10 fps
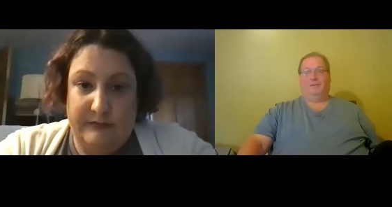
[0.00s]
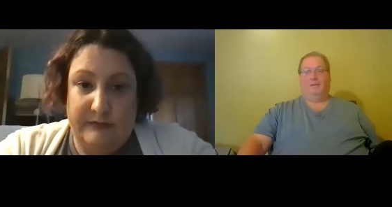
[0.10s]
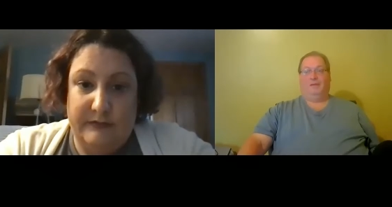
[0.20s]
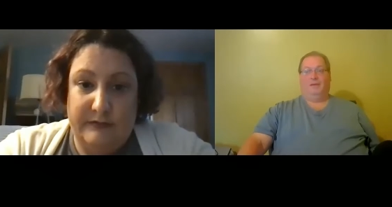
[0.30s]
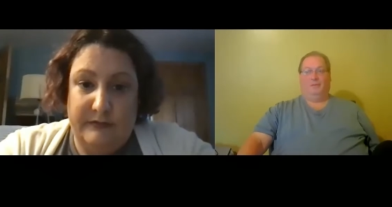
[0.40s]

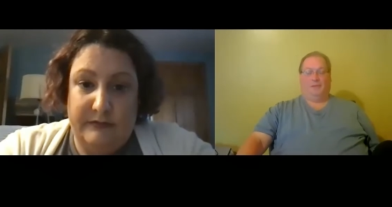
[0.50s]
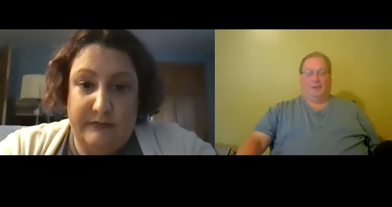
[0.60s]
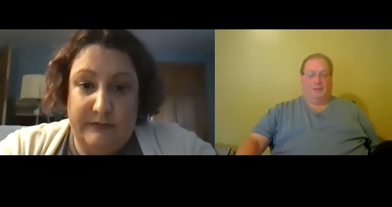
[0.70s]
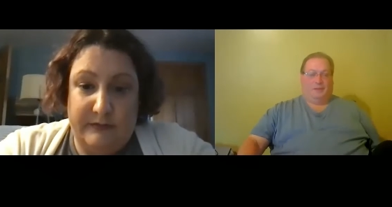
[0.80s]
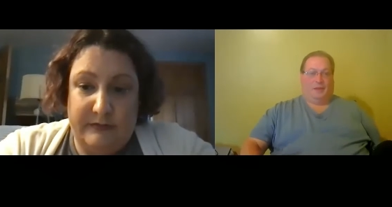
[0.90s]
Speaker 1: to note
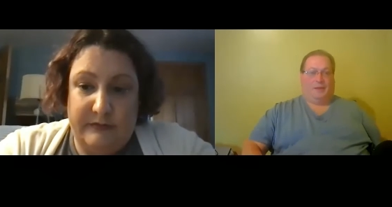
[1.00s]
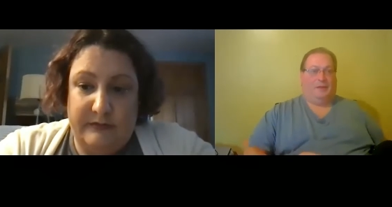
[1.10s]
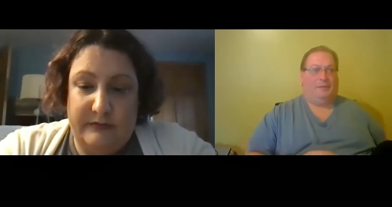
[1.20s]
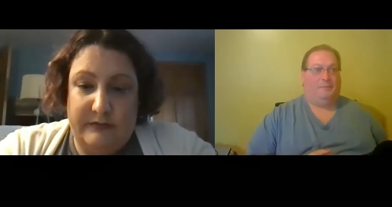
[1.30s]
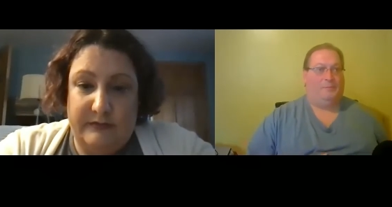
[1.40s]
that it's not
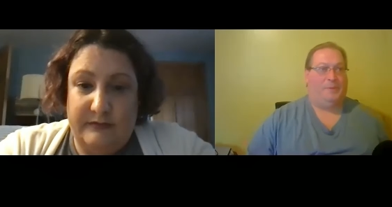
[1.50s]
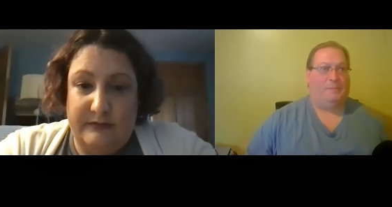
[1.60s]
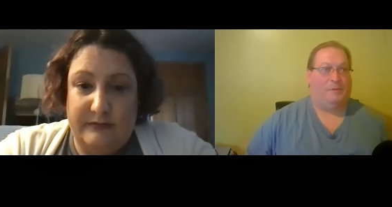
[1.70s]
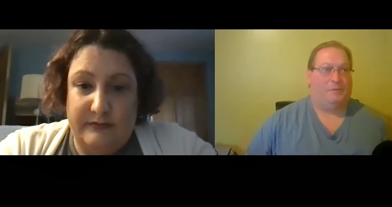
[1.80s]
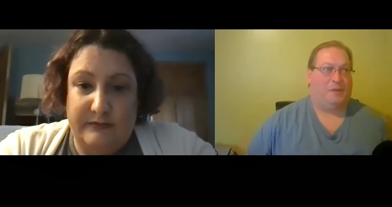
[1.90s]
that
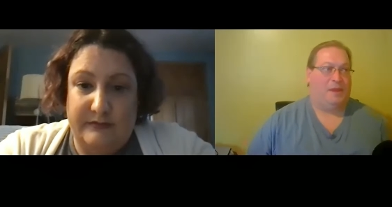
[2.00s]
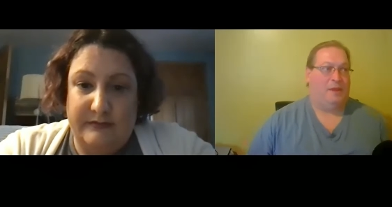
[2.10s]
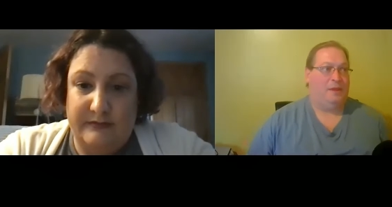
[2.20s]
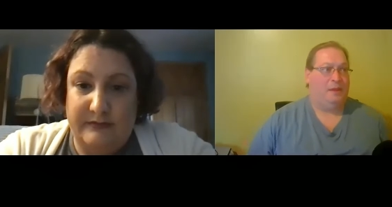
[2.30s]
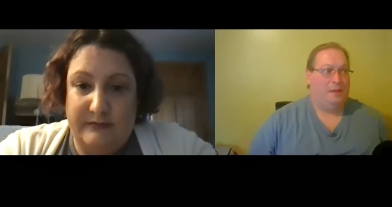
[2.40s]
people are
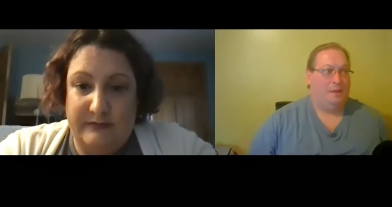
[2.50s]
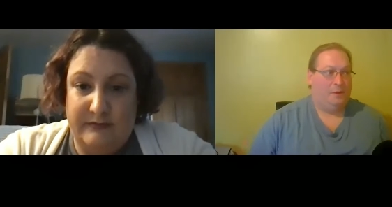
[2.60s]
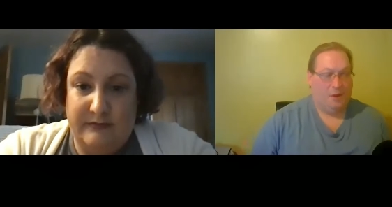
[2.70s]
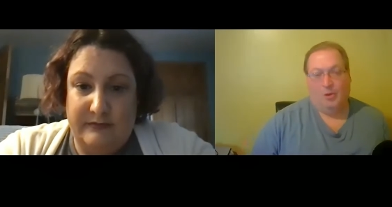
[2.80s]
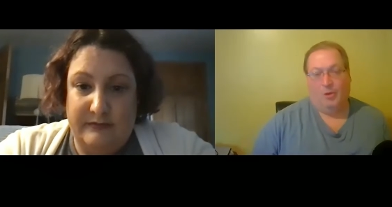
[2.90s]
saying
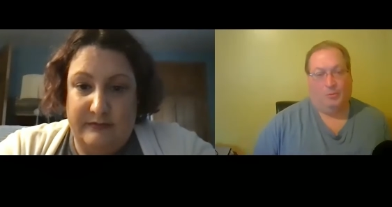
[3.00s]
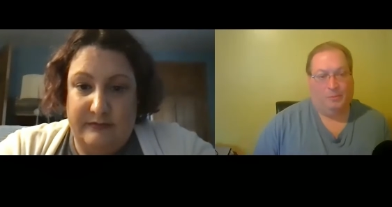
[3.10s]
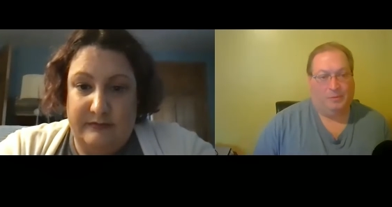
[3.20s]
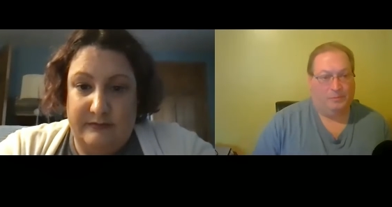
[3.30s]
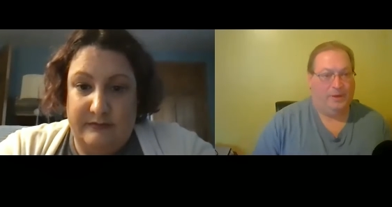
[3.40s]
no,
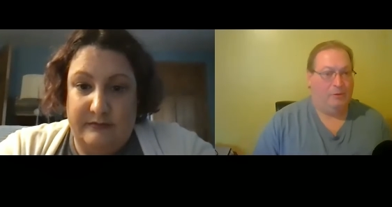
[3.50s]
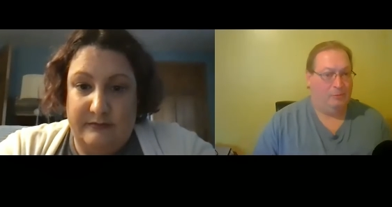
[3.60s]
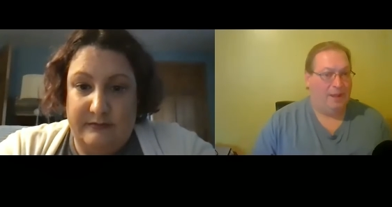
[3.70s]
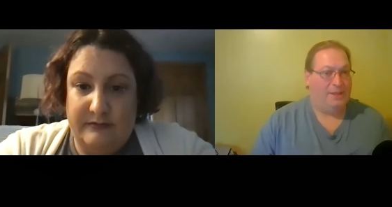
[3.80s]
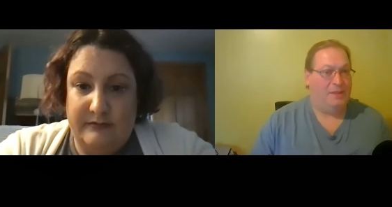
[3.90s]
we don't
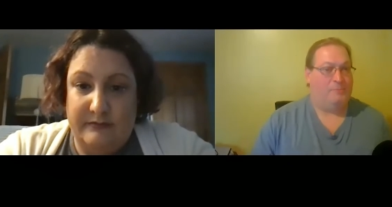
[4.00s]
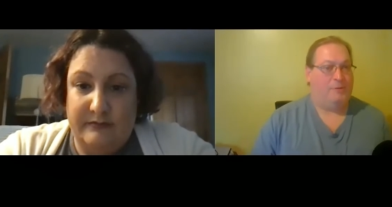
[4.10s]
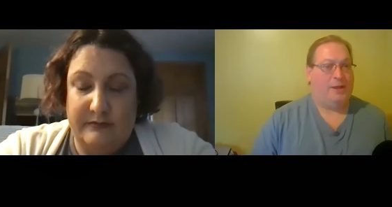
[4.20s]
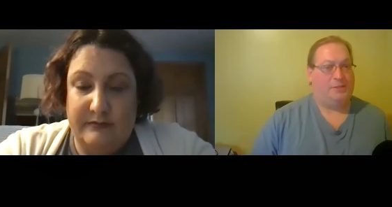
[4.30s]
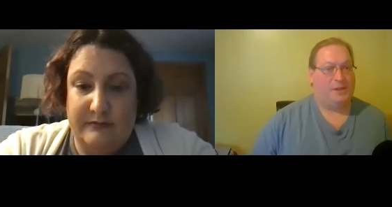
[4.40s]
want these
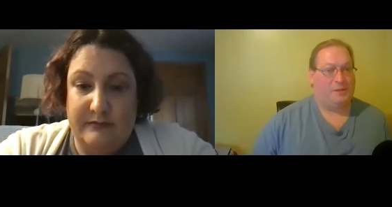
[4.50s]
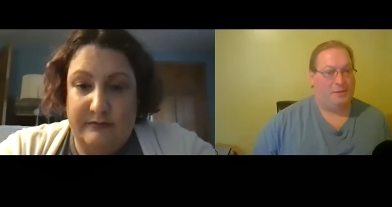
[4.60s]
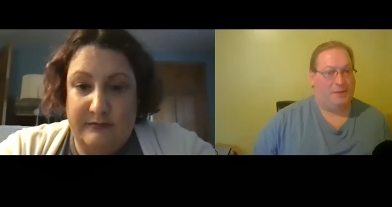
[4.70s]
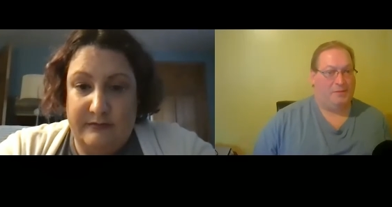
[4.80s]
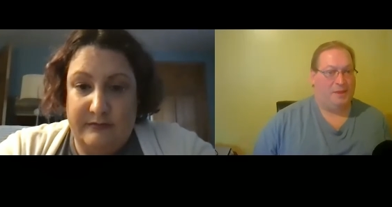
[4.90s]

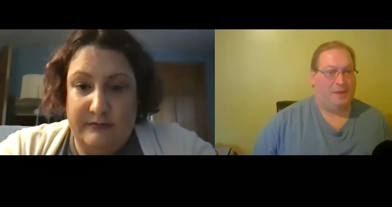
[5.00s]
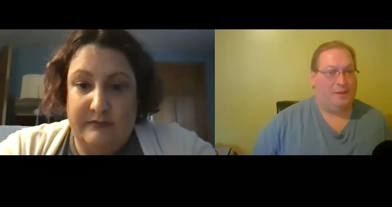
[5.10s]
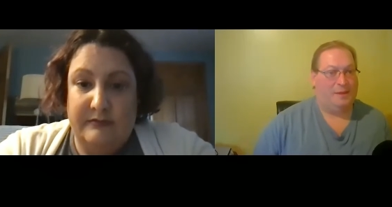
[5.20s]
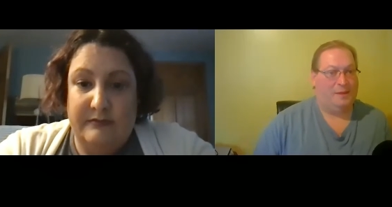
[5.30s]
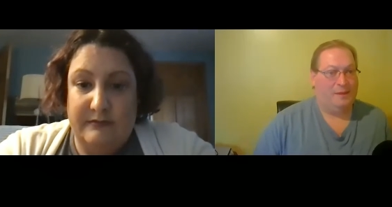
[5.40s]
projects, is
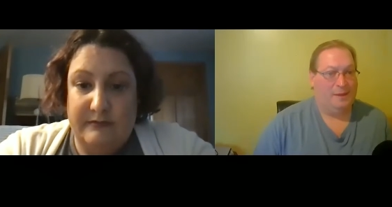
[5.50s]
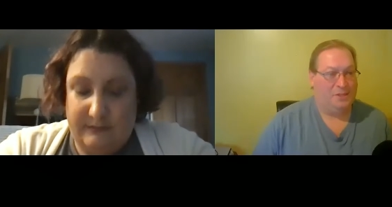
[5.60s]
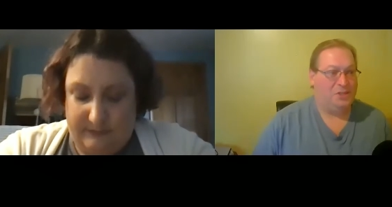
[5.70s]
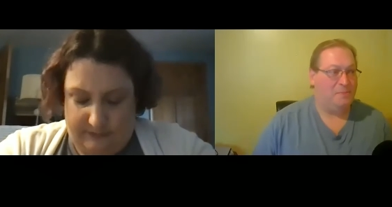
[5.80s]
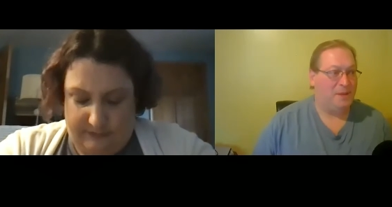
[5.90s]
that
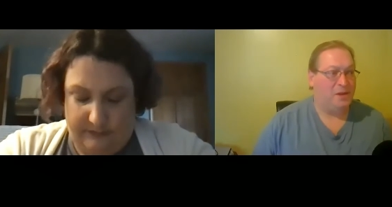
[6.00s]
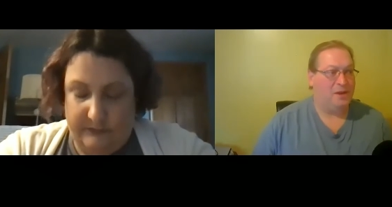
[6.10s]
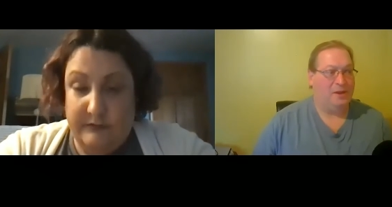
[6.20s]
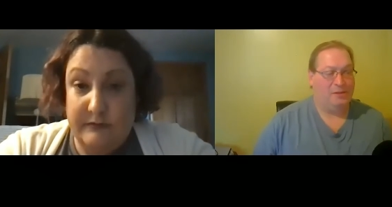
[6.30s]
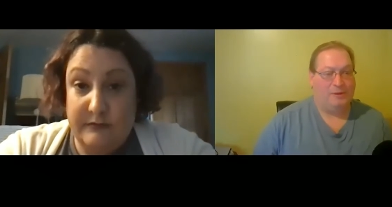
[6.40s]
it should be
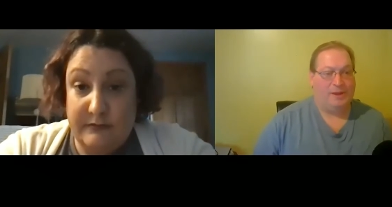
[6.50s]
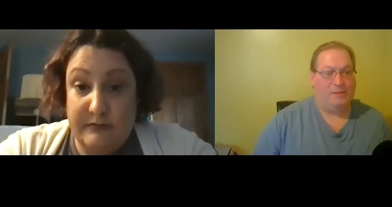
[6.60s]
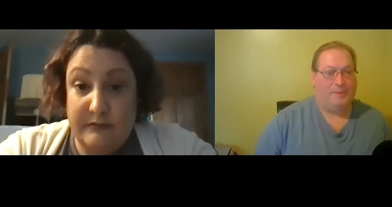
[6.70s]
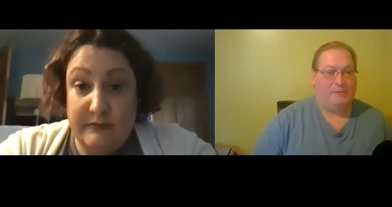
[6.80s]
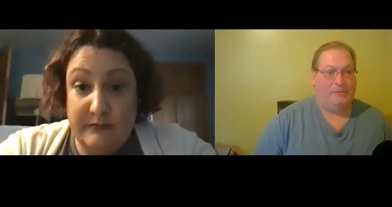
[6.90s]
done in a
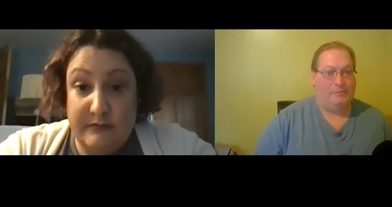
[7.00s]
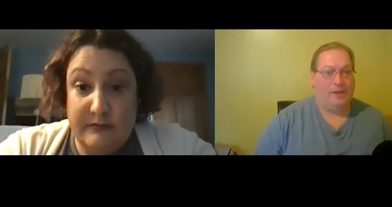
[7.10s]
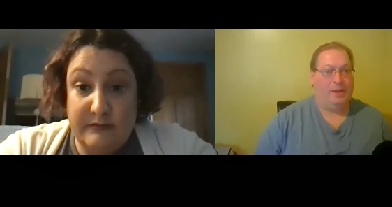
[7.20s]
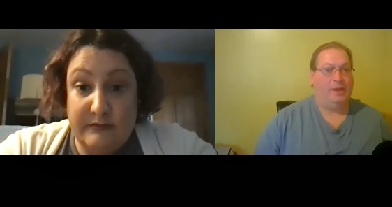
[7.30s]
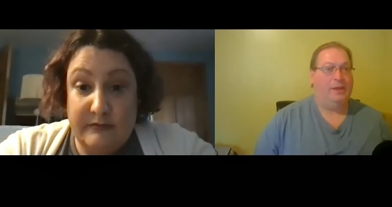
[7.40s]
transparent
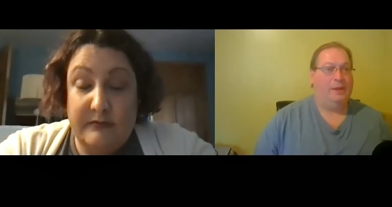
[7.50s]
way.